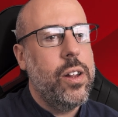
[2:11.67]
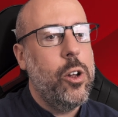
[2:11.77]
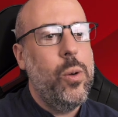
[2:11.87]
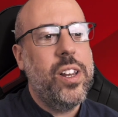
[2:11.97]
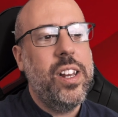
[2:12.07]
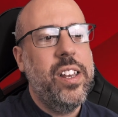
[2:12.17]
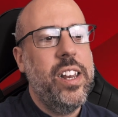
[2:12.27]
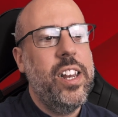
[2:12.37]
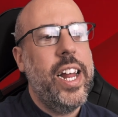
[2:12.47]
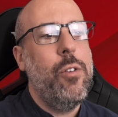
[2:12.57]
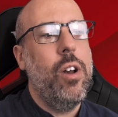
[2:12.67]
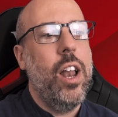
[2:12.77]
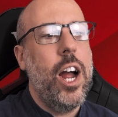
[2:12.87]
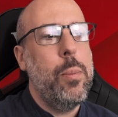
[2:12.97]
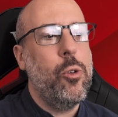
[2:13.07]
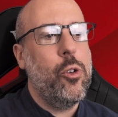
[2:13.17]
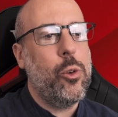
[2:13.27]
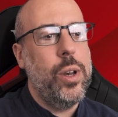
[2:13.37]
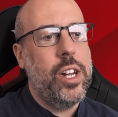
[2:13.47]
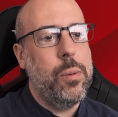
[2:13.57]
who is considered a reliable
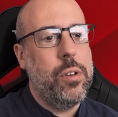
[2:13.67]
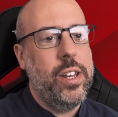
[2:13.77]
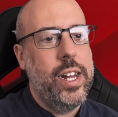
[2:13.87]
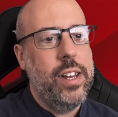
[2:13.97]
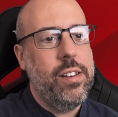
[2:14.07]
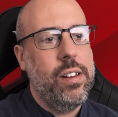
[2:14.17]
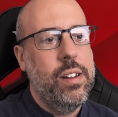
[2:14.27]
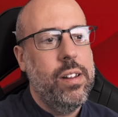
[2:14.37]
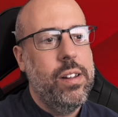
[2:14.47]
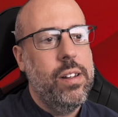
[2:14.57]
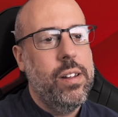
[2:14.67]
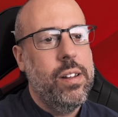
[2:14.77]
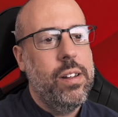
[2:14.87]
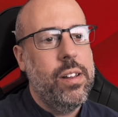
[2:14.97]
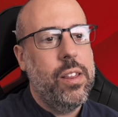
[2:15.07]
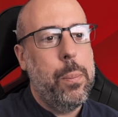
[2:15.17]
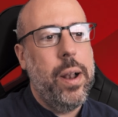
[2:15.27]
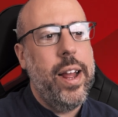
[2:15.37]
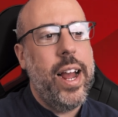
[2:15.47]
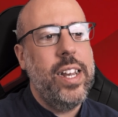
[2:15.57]
source when it comes to Diaz, the
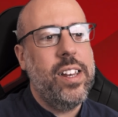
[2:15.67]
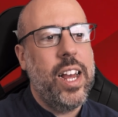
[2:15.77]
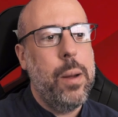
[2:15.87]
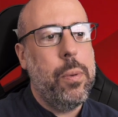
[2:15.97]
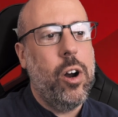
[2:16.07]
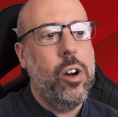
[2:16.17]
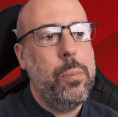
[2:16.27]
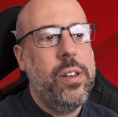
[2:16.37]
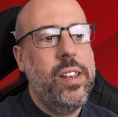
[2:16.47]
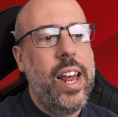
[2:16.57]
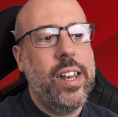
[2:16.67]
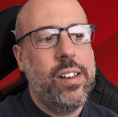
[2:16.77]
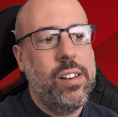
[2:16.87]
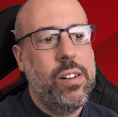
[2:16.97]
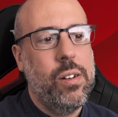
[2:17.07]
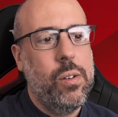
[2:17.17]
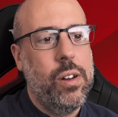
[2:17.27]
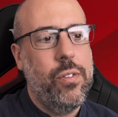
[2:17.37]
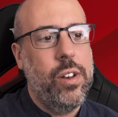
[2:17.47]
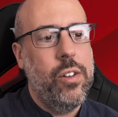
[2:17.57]
player and his camp are upset
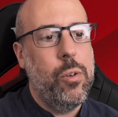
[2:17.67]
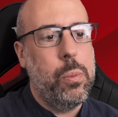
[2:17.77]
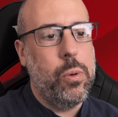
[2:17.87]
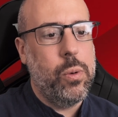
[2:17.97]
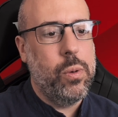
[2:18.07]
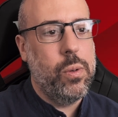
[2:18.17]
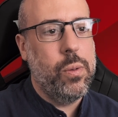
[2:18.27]
with Liverpool.